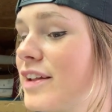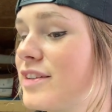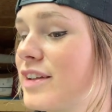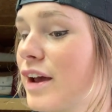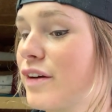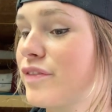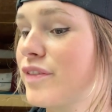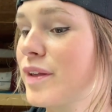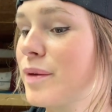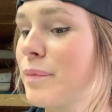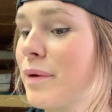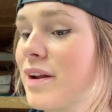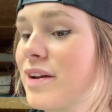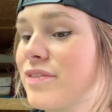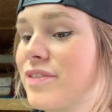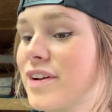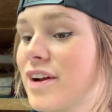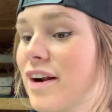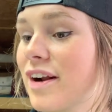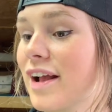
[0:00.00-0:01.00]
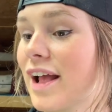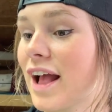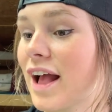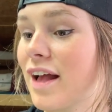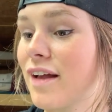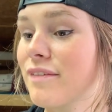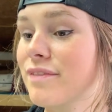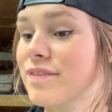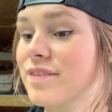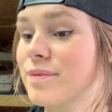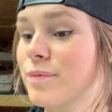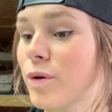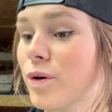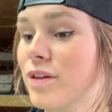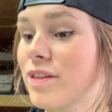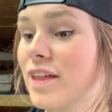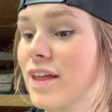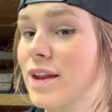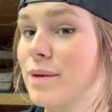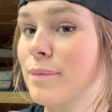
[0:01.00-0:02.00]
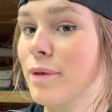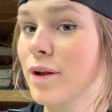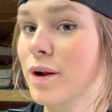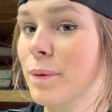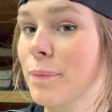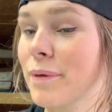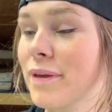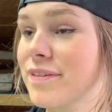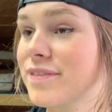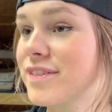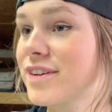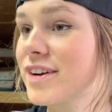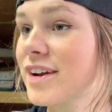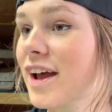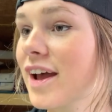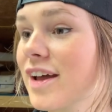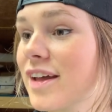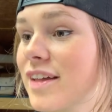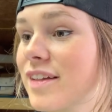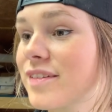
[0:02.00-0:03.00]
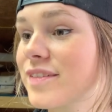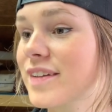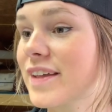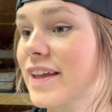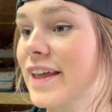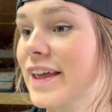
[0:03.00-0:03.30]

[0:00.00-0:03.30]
definitely benefit our calves more than Milk Replacer does,